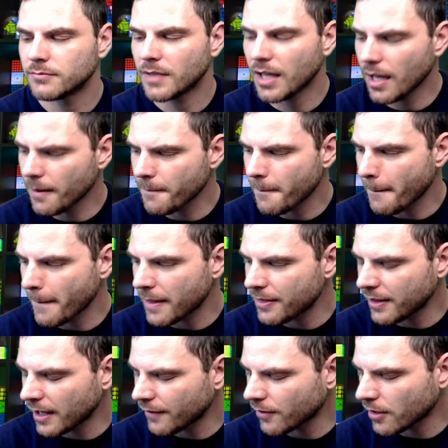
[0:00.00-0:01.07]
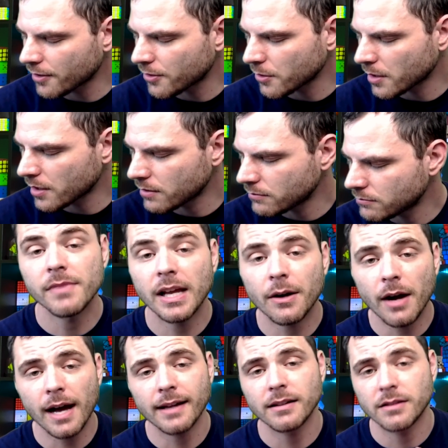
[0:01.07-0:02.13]
Yeah, I think I've gone through it. Now,
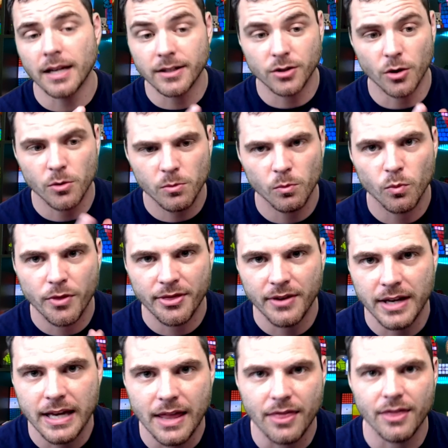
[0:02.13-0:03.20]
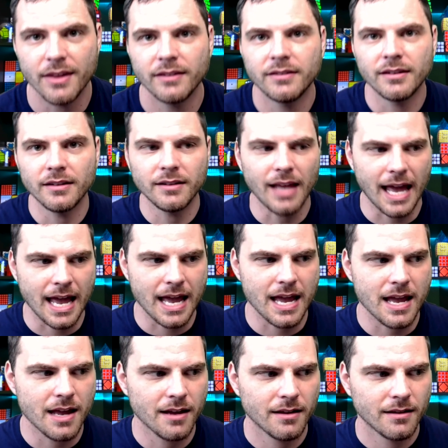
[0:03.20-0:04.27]
I don't think this is
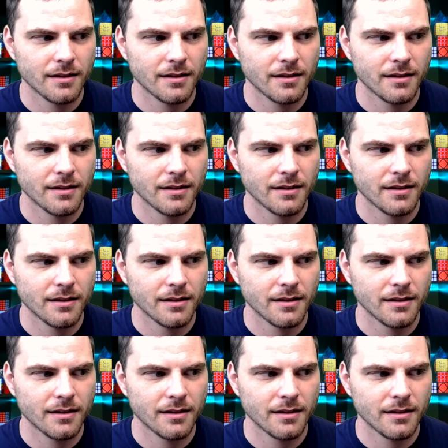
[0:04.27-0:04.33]
a